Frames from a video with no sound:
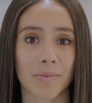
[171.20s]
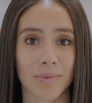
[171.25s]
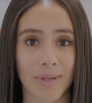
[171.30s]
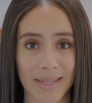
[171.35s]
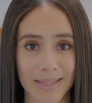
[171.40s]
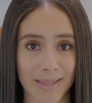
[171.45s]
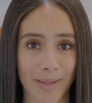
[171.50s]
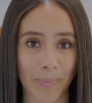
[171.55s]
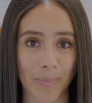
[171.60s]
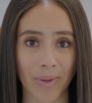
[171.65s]

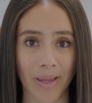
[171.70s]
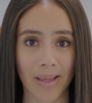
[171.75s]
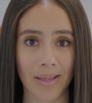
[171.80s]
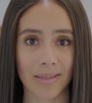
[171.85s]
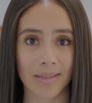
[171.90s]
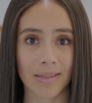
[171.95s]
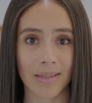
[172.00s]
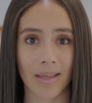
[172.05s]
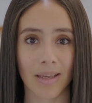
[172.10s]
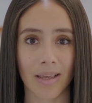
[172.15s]

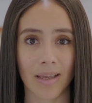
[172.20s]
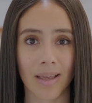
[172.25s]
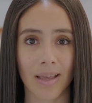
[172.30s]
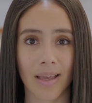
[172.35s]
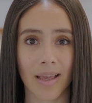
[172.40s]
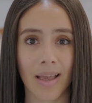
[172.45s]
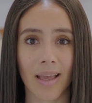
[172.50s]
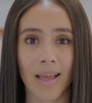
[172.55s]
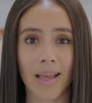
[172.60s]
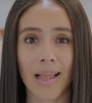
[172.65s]
recipes.
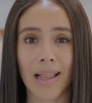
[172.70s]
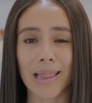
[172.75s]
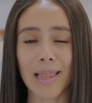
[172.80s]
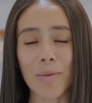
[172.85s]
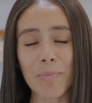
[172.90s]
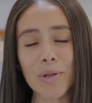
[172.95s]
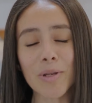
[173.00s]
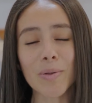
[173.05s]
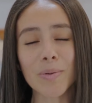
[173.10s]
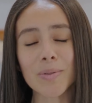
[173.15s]
Let
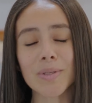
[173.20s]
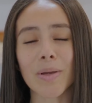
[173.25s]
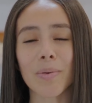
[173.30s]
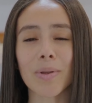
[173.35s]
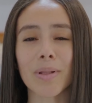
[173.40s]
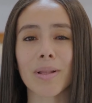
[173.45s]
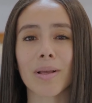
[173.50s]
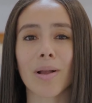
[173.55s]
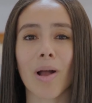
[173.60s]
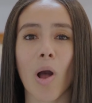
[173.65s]
me know down
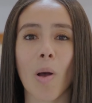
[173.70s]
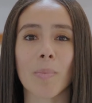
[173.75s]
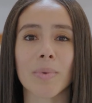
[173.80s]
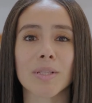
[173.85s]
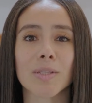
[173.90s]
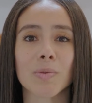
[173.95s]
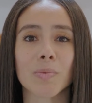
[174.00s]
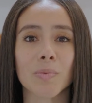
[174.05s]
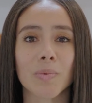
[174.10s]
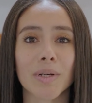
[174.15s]
in the
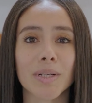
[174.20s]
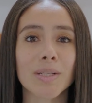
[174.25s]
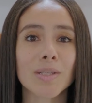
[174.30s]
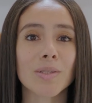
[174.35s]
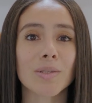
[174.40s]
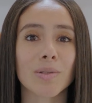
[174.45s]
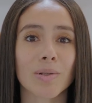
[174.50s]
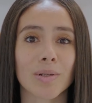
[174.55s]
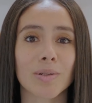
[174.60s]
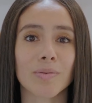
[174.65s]
comments, what
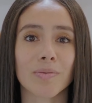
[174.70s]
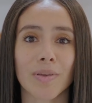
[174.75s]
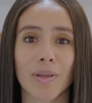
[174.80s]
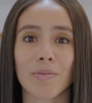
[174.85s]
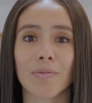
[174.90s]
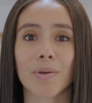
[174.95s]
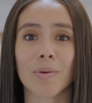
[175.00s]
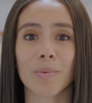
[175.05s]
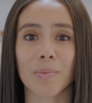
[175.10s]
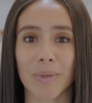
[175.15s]
is your
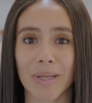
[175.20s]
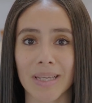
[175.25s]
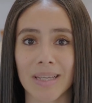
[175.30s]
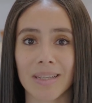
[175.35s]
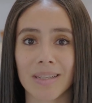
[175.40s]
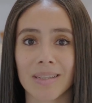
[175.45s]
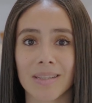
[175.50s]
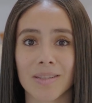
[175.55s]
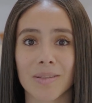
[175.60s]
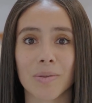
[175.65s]
favorite
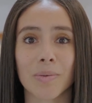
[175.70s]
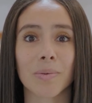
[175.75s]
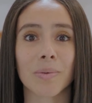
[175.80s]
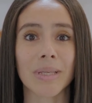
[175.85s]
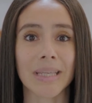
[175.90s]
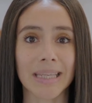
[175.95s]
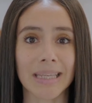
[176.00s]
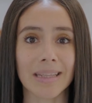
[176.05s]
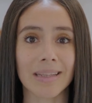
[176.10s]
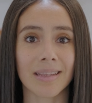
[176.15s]
way to
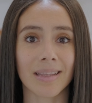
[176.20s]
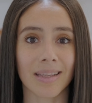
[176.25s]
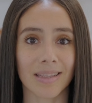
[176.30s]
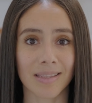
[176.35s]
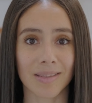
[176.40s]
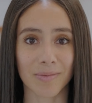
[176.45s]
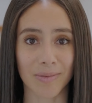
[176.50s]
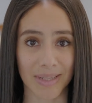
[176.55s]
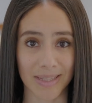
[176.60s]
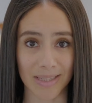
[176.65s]
eat
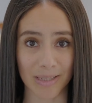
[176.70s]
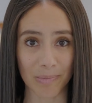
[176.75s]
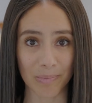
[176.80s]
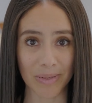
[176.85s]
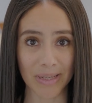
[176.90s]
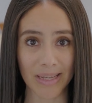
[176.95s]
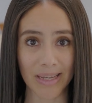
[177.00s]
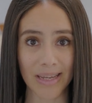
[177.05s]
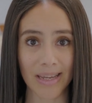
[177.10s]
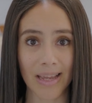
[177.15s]
this
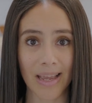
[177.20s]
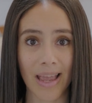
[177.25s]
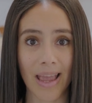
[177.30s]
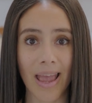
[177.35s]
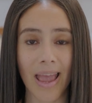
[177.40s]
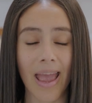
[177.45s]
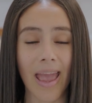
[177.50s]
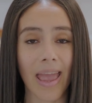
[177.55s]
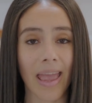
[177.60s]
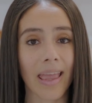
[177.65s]
recipe?
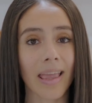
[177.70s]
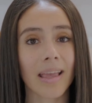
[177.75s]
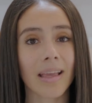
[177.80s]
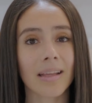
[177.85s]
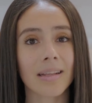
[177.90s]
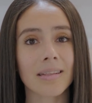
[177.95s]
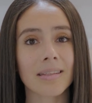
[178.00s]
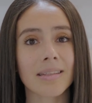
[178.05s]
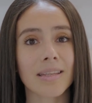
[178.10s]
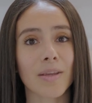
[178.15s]

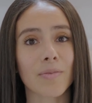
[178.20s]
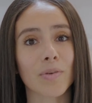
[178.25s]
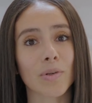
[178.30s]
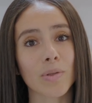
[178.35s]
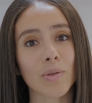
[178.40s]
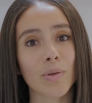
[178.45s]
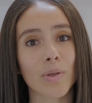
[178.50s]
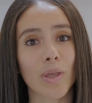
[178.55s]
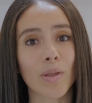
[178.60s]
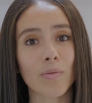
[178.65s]
And if you're
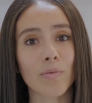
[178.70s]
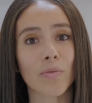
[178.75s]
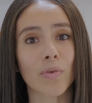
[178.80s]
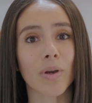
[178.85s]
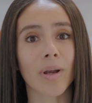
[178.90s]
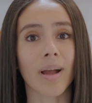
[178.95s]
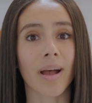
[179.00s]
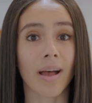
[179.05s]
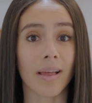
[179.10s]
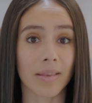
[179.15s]
looking
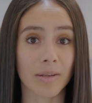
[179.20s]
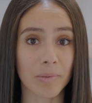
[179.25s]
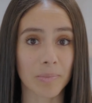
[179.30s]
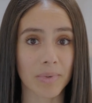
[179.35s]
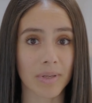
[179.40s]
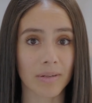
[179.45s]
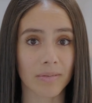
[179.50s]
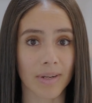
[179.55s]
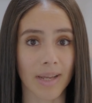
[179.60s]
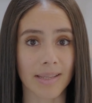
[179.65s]
for other
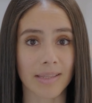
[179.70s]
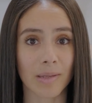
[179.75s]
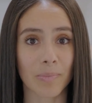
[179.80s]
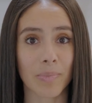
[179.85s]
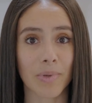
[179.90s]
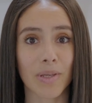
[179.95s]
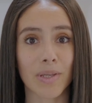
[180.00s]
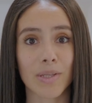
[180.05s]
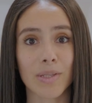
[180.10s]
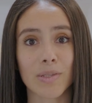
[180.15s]
bean
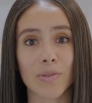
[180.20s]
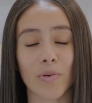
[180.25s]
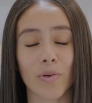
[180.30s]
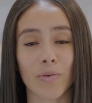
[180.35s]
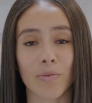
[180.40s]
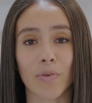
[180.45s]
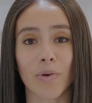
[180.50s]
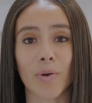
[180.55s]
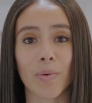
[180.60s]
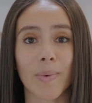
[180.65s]
recipes or
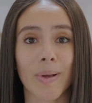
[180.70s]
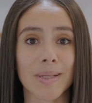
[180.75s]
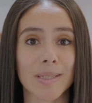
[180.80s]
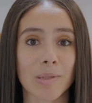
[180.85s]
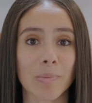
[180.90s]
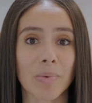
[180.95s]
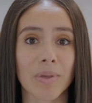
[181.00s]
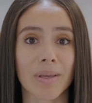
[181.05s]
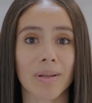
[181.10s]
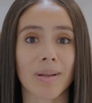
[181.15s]
for a
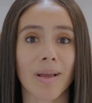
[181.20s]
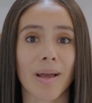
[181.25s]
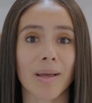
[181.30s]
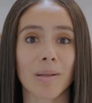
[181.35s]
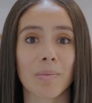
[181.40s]
recipe on how